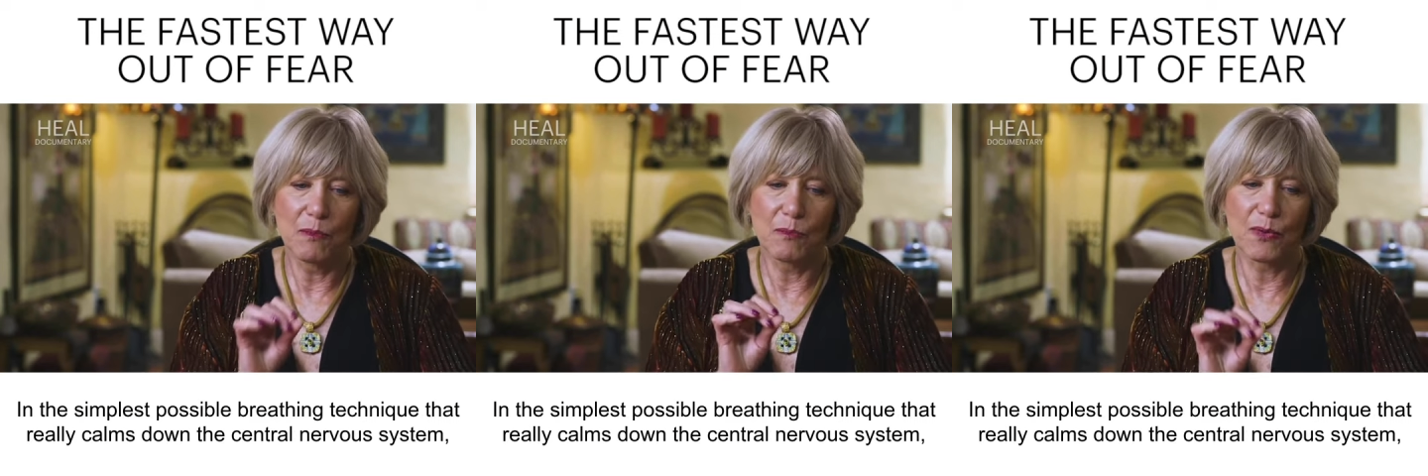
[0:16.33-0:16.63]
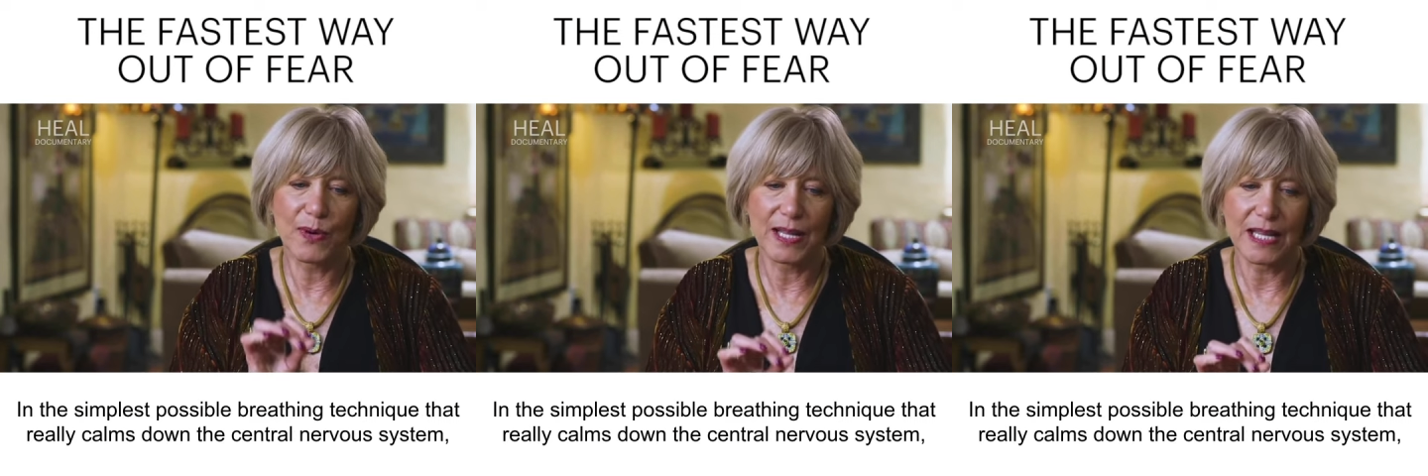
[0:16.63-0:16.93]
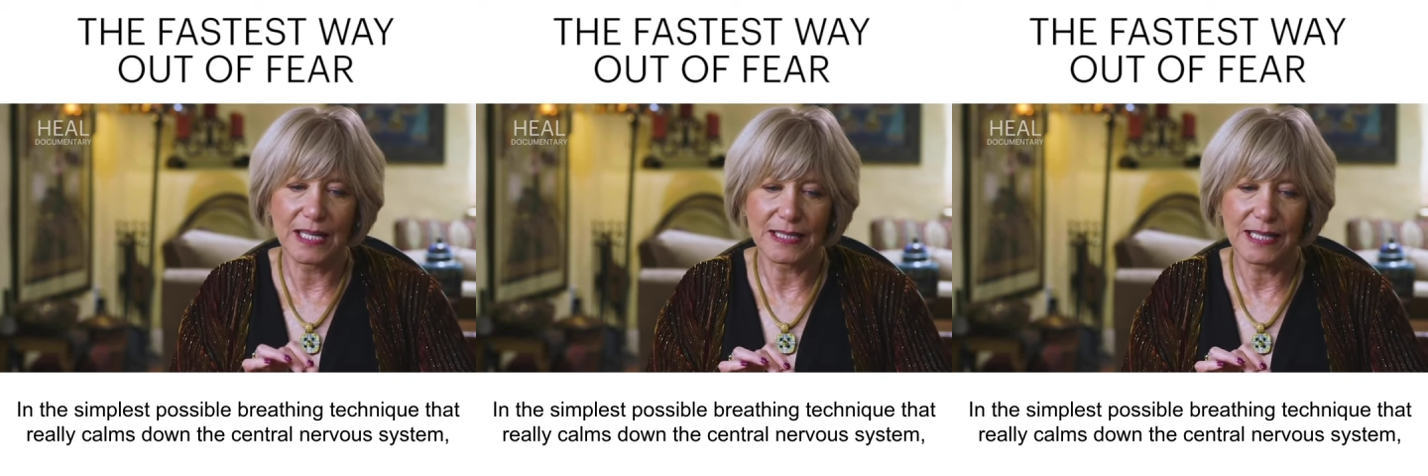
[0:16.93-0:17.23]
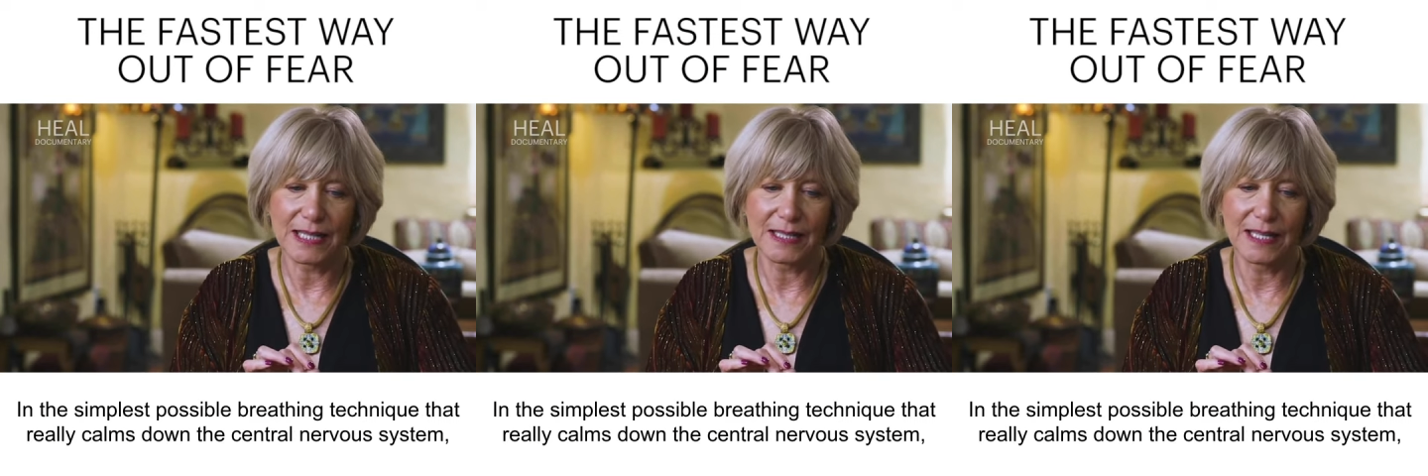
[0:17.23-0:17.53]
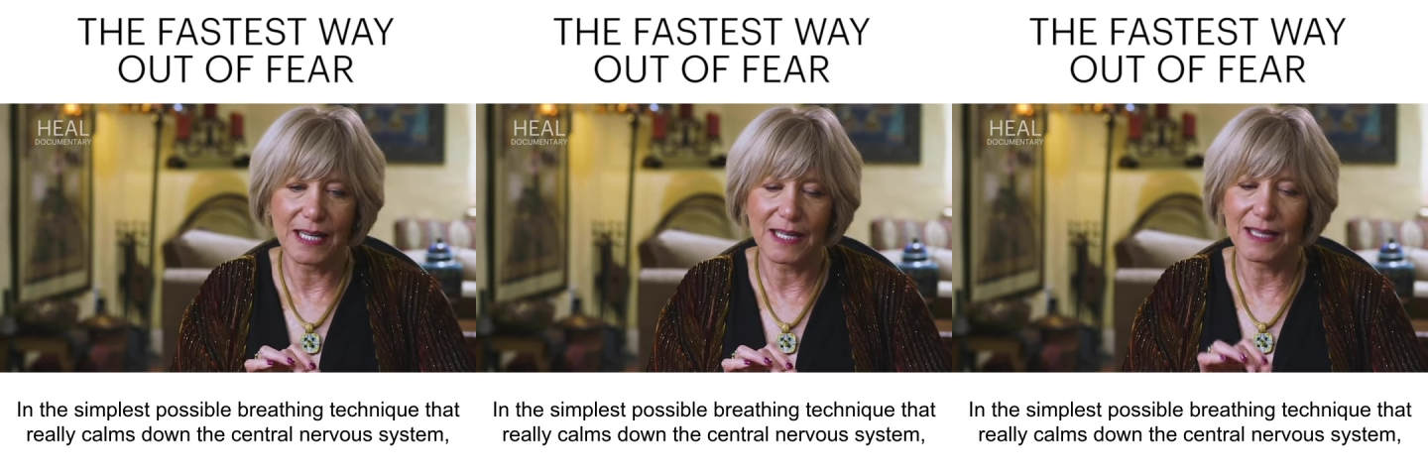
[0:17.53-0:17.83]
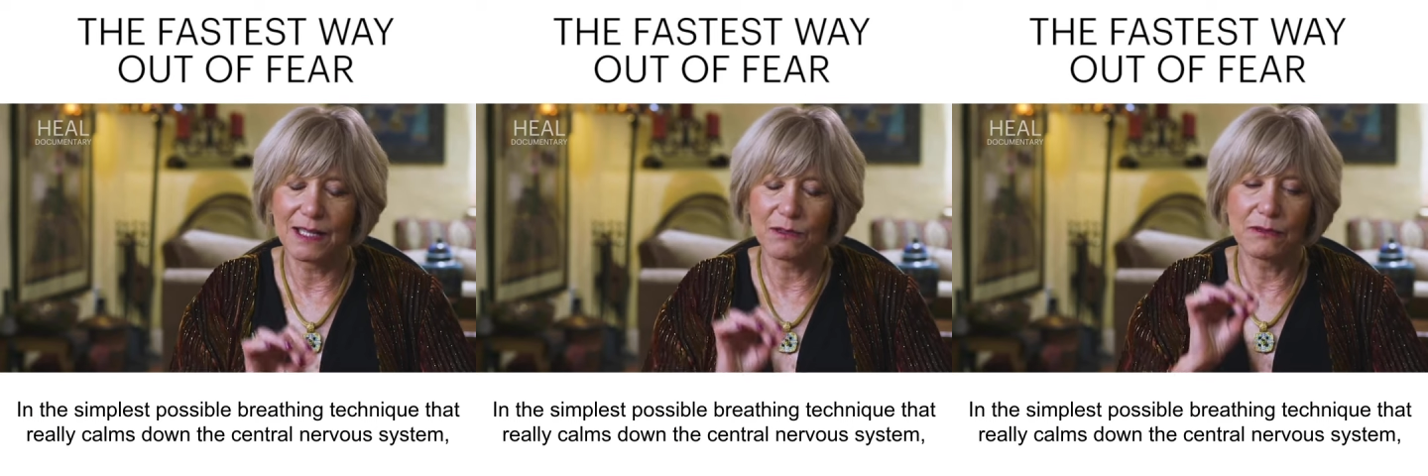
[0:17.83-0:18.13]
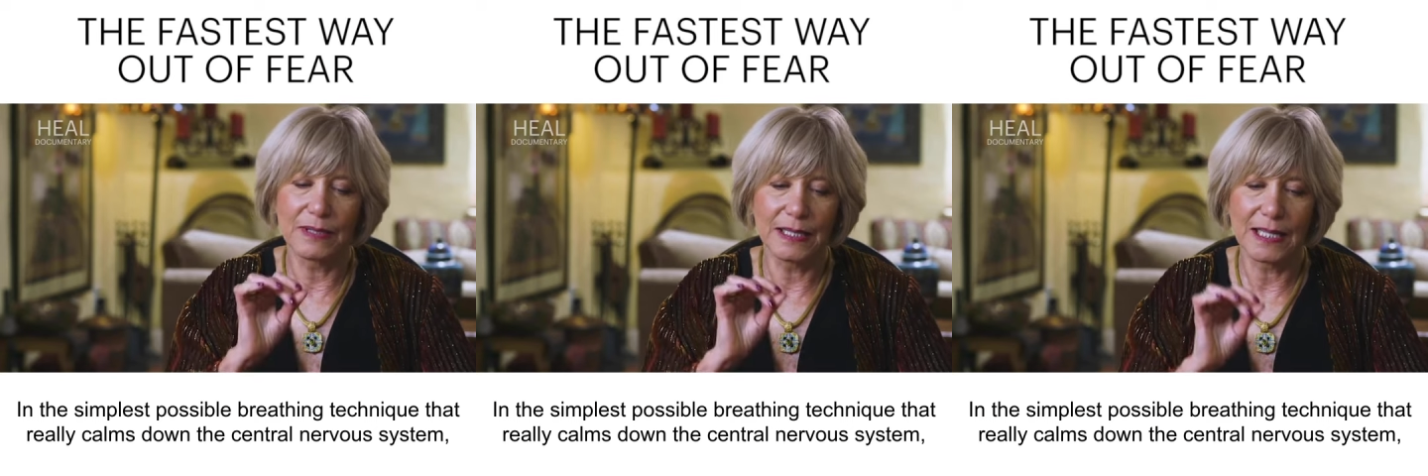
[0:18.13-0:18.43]
breathing technique that
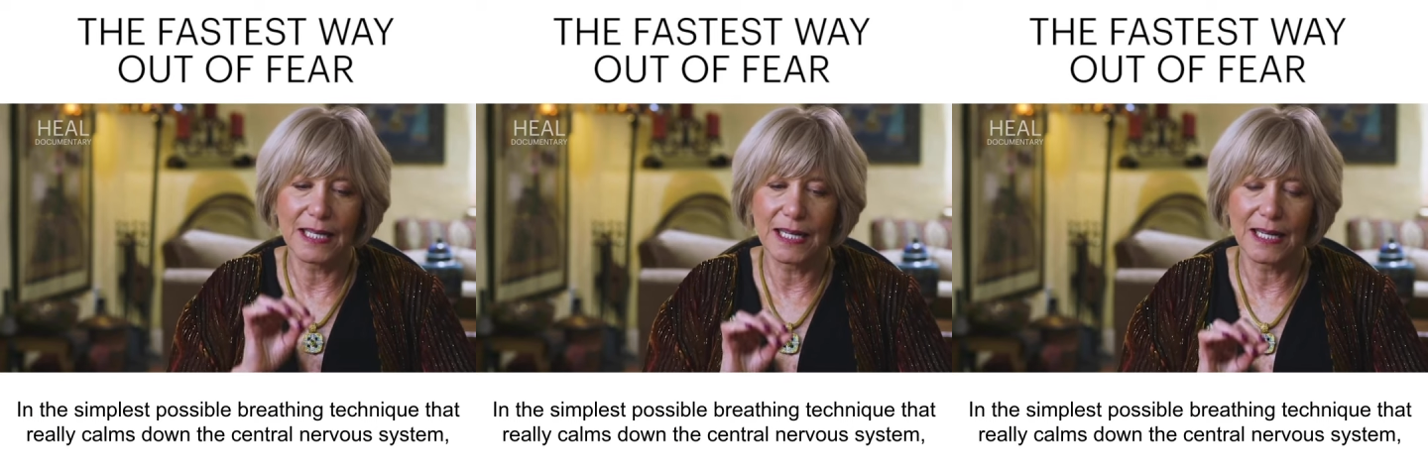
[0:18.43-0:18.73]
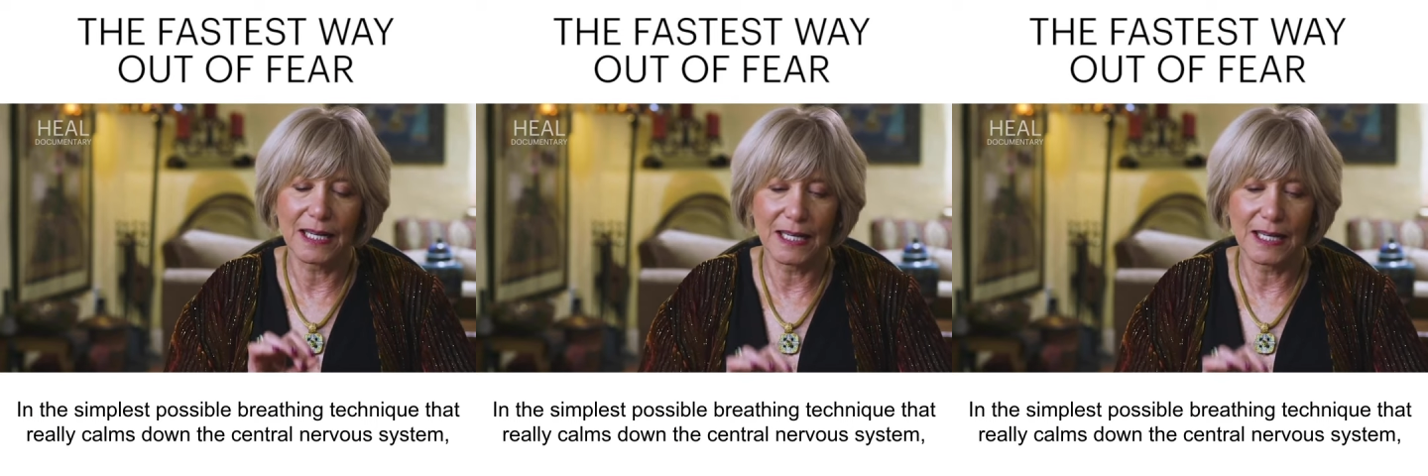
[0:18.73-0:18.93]
really